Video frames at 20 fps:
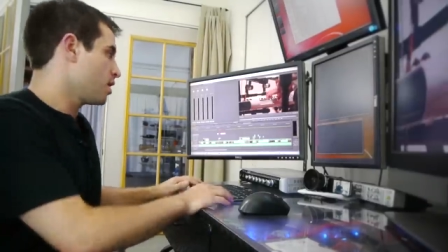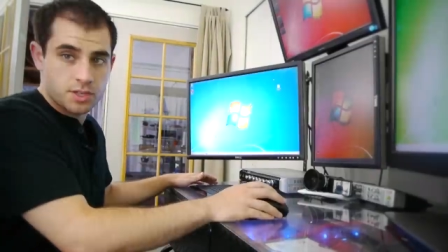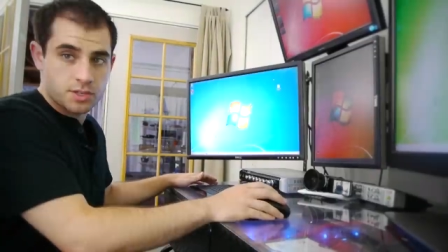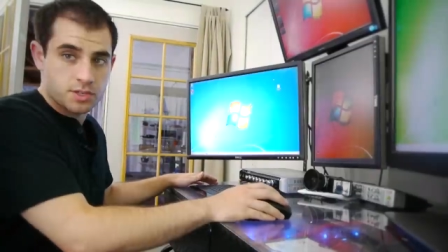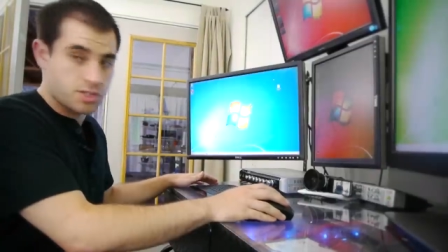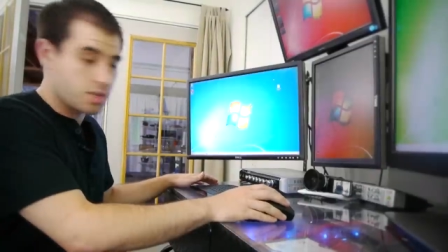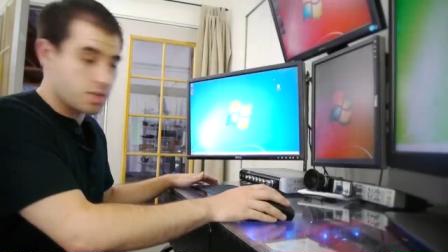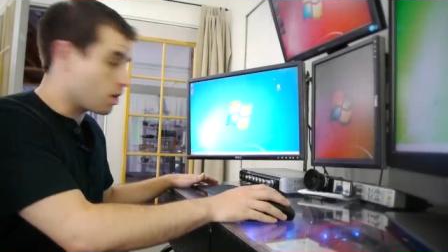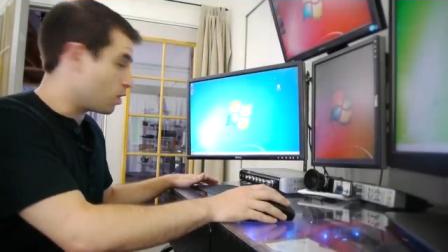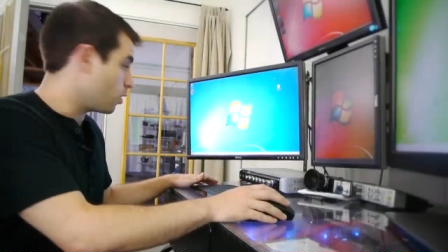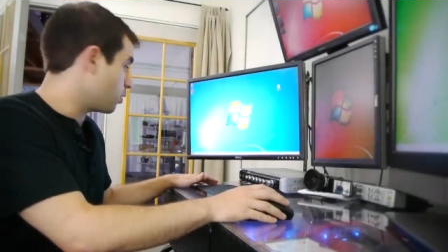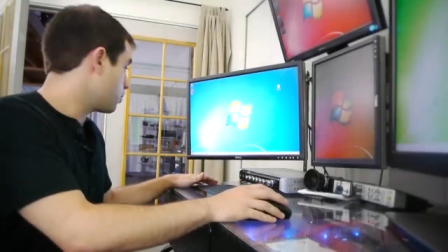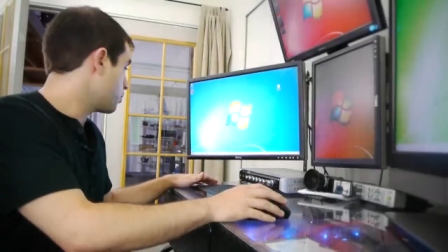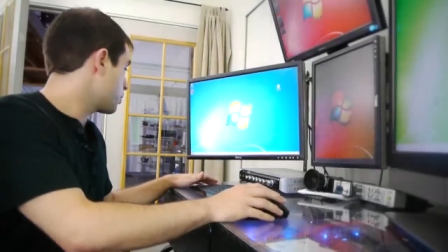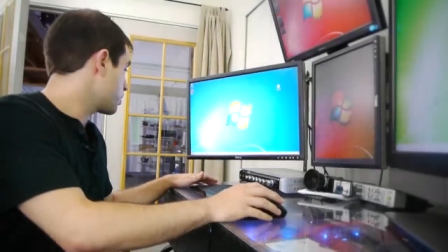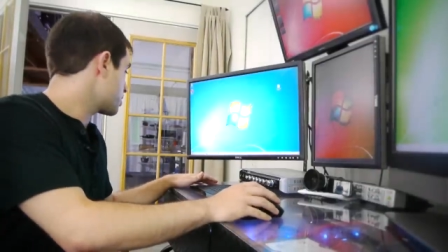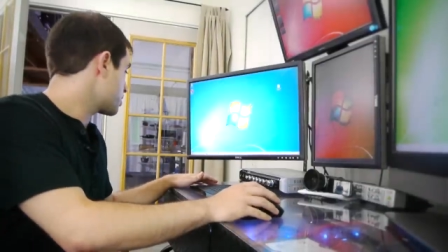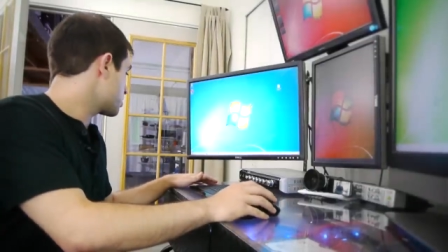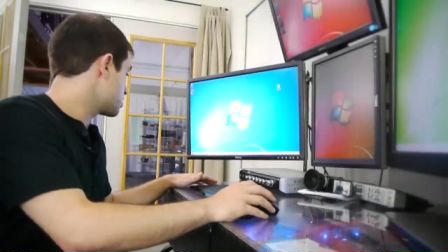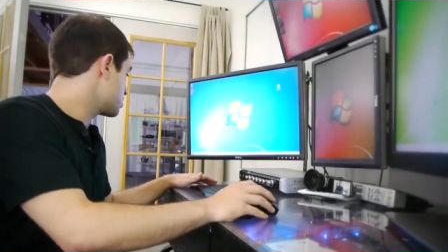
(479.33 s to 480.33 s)
So
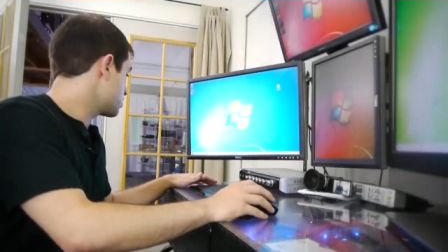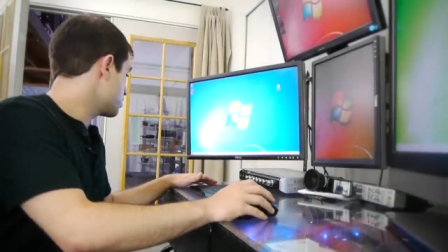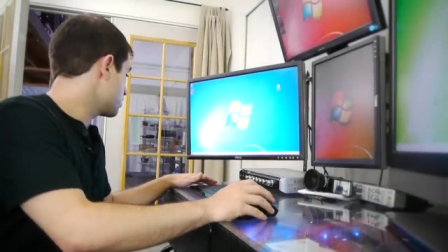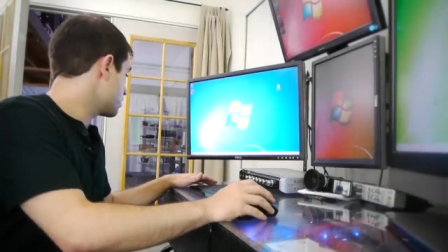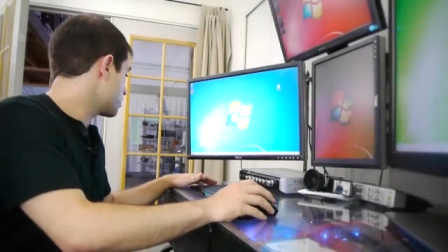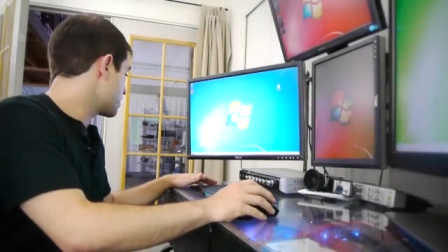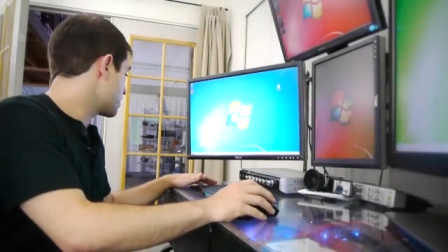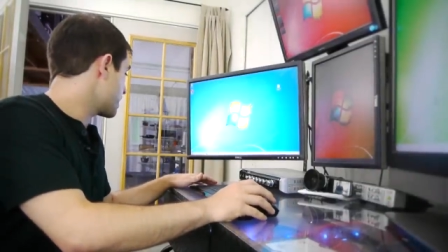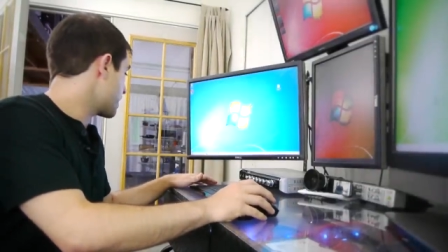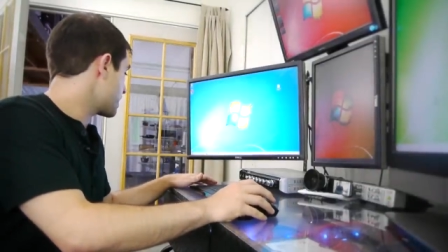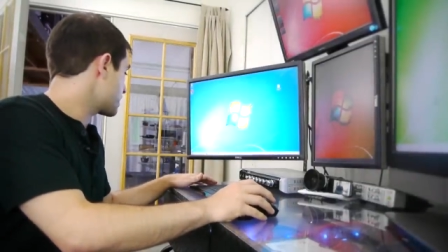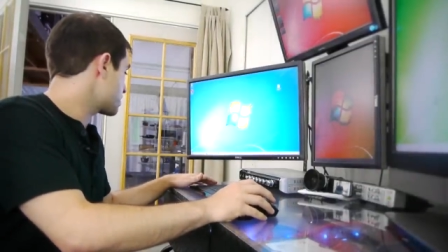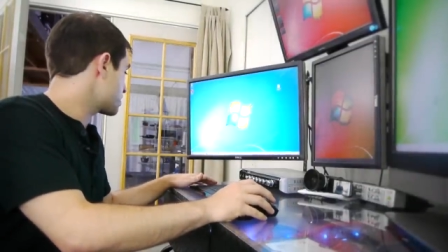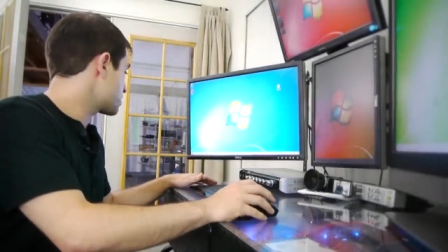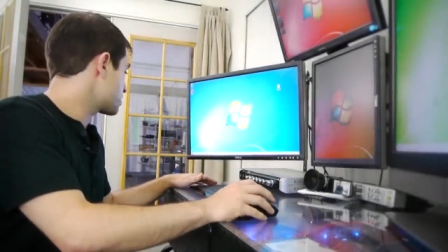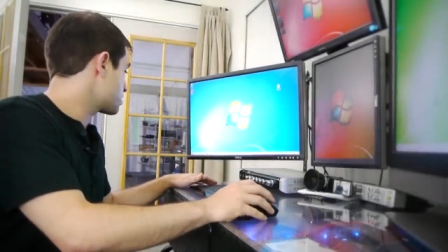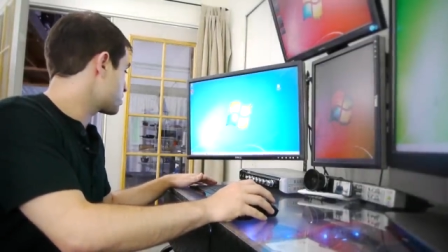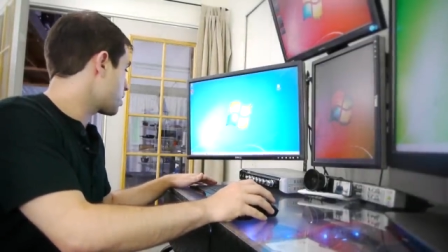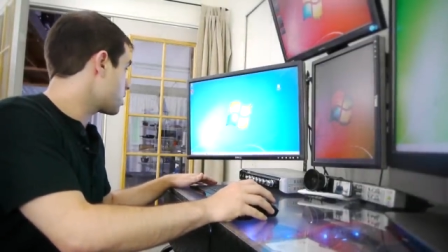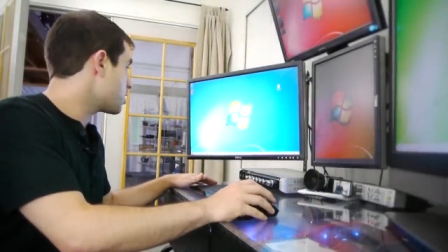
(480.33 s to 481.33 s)
to get
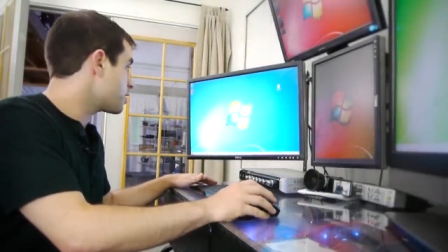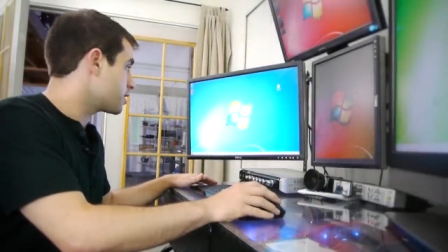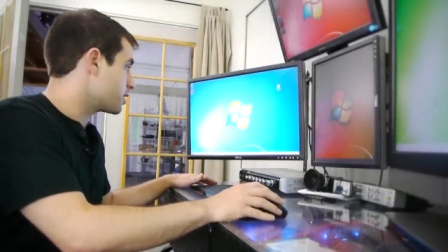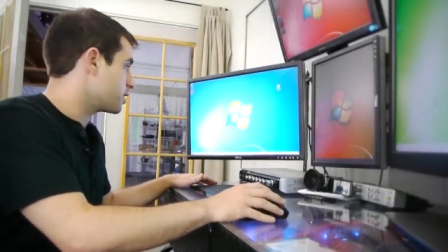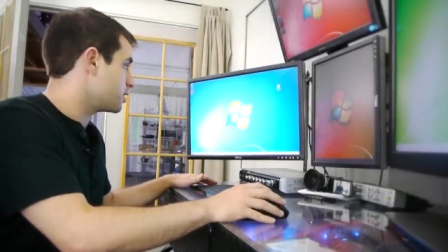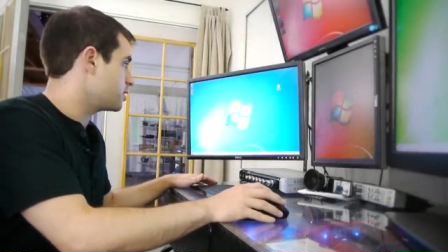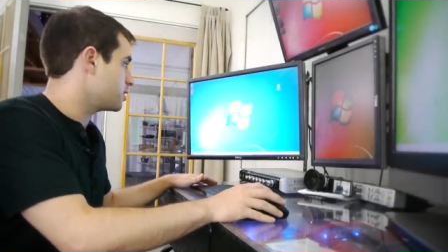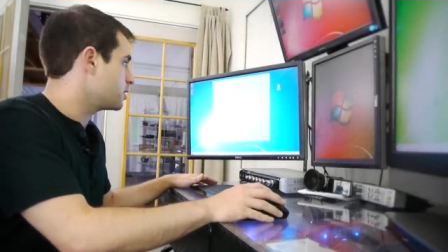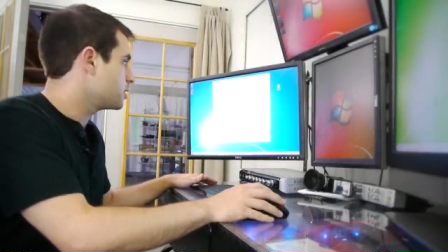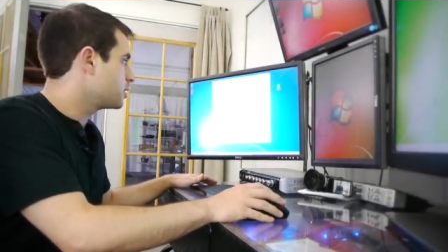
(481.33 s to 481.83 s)
started